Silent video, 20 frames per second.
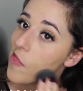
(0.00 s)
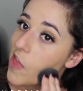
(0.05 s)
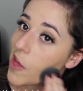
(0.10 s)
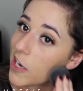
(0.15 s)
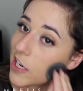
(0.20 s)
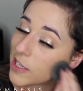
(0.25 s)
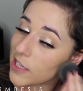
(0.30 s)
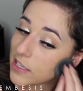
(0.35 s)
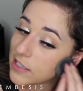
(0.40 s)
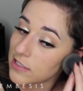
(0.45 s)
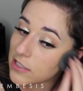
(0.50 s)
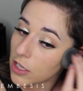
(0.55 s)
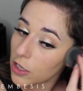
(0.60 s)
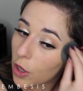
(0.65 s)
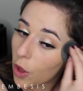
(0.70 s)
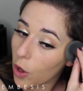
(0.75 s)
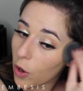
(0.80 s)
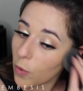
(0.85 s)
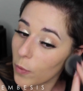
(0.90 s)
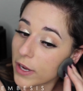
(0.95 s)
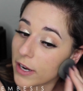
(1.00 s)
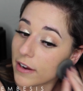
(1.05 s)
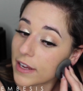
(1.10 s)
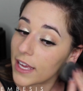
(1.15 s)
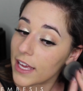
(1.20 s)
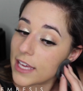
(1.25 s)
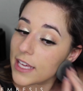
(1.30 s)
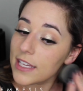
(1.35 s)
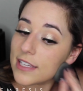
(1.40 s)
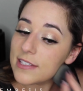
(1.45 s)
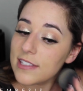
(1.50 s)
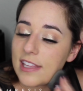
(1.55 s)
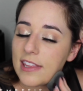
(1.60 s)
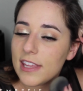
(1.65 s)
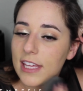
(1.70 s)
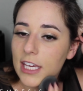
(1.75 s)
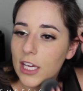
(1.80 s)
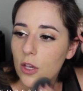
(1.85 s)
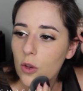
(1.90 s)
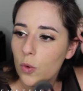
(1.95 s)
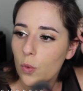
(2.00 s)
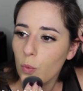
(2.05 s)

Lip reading: that is long wearing, is the